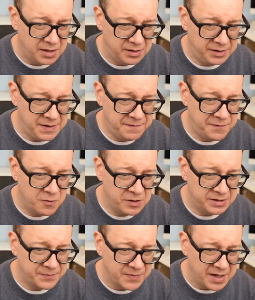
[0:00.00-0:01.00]

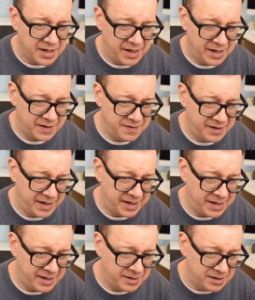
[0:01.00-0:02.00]
Default. And
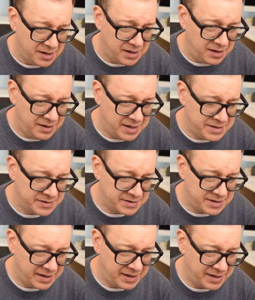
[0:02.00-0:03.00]
then let's
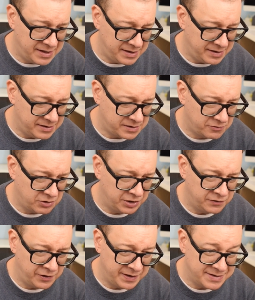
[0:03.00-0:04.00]
just add it right
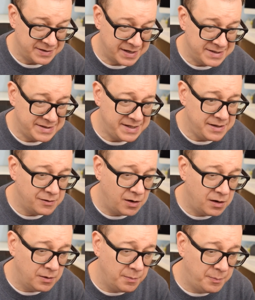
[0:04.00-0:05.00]
over here. As you can see
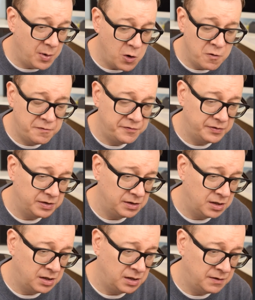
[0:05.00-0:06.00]
on both
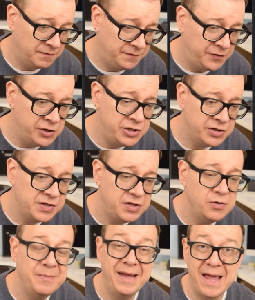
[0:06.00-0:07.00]
uh, versions,
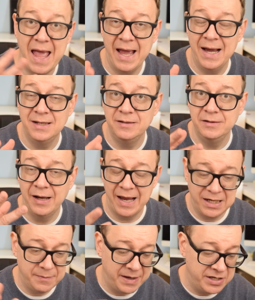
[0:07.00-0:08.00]
you may add the
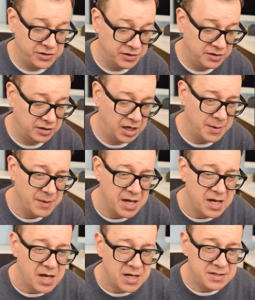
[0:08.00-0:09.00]
animation type.
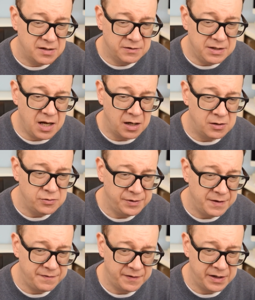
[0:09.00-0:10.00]
So now
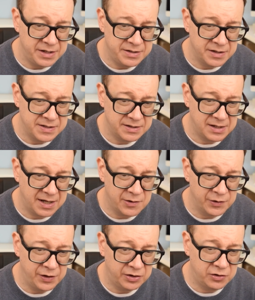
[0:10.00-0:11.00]
if I just click
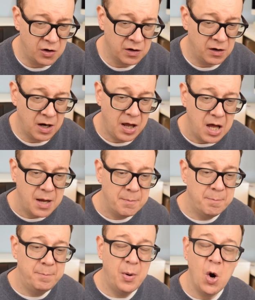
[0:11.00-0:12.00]
on the toggle,
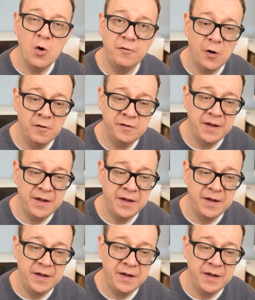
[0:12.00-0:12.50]
both of